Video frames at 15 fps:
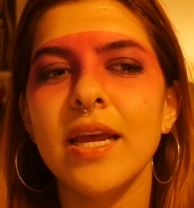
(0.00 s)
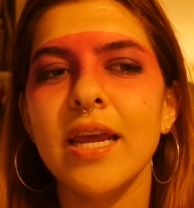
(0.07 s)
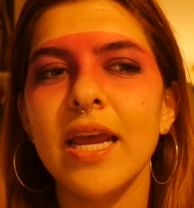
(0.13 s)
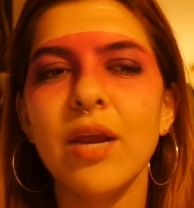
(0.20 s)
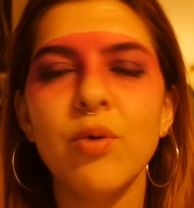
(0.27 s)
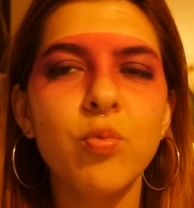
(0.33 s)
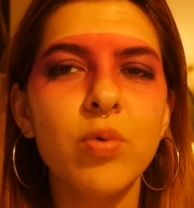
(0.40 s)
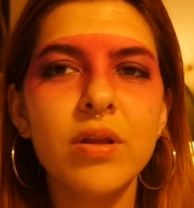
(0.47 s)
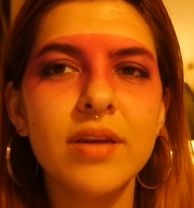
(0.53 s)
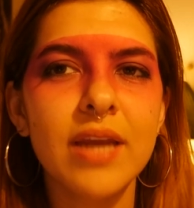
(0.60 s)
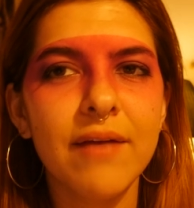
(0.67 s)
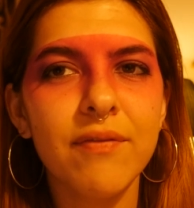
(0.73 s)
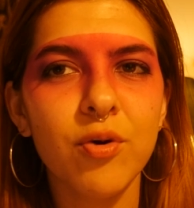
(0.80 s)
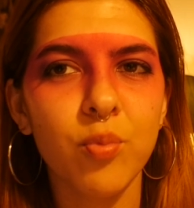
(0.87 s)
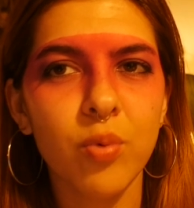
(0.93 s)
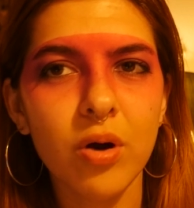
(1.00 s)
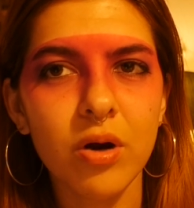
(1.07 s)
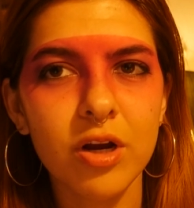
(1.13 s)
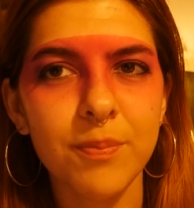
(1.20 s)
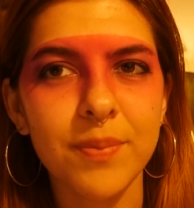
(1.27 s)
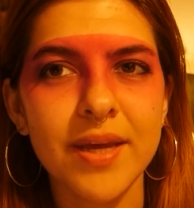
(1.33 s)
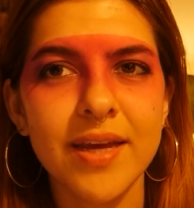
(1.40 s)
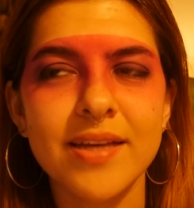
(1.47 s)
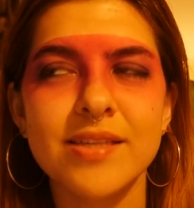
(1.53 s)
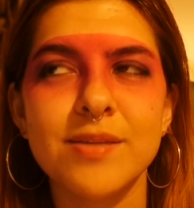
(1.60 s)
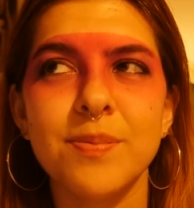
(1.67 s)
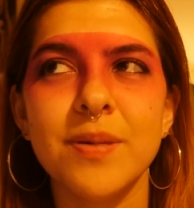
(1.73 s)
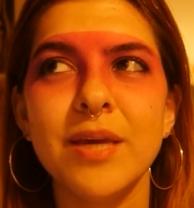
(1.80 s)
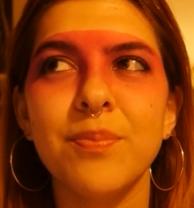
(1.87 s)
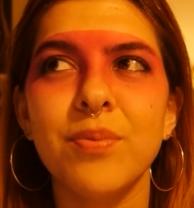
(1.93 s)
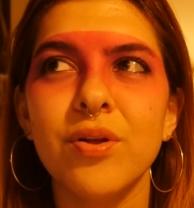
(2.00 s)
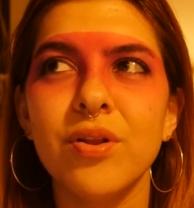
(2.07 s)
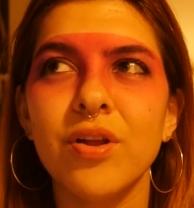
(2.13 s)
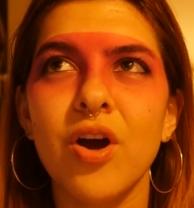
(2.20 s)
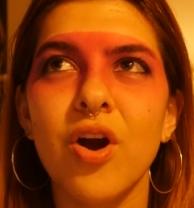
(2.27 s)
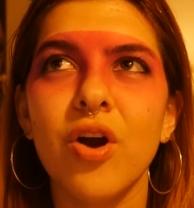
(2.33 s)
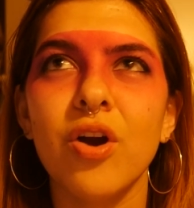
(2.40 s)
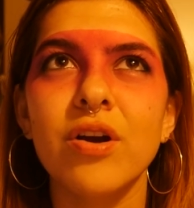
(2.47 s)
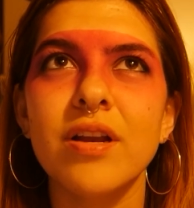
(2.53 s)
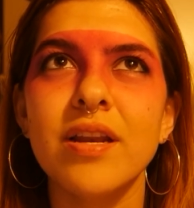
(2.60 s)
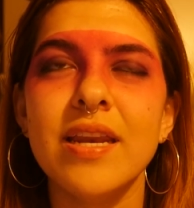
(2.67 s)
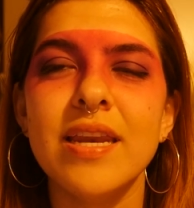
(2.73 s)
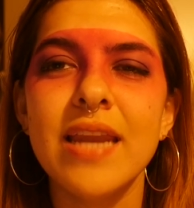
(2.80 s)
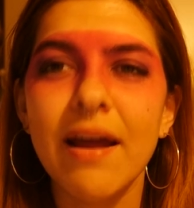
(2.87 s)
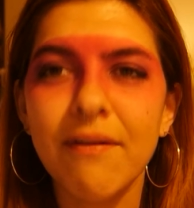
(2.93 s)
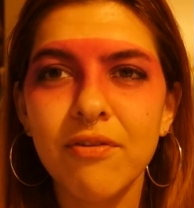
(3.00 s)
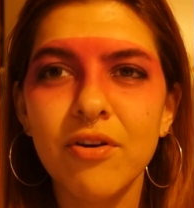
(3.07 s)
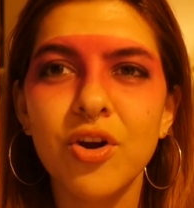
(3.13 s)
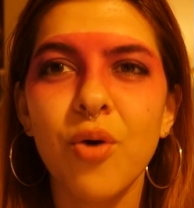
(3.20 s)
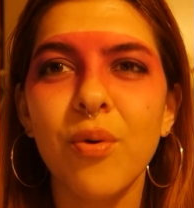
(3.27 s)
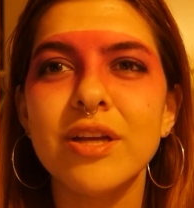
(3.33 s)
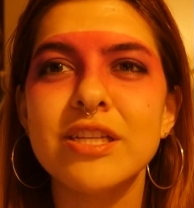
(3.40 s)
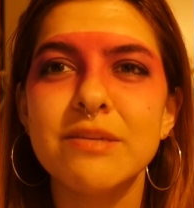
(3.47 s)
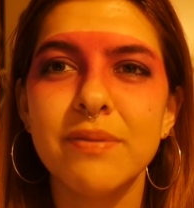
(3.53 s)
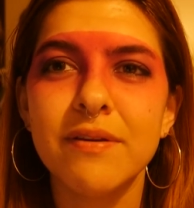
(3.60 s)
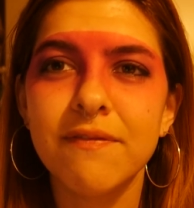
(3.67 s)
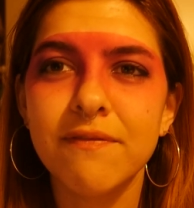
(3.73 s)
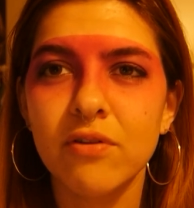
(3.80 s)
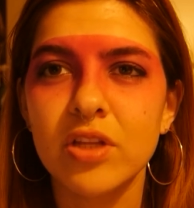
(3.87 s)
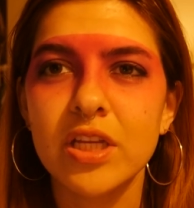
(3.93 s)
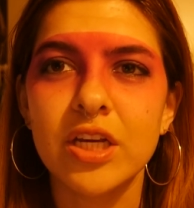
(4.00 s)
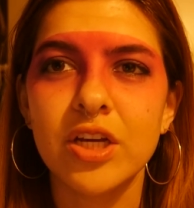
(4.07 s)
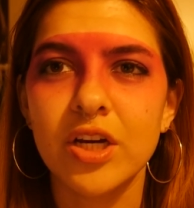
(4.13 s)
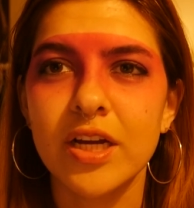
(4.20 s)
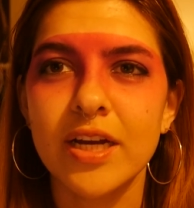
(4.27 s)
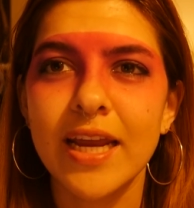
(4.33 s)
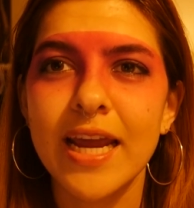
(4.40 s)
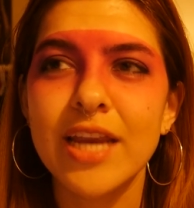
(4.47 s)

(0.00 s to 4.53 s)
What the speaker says: it will never work because people are never going to be fully good.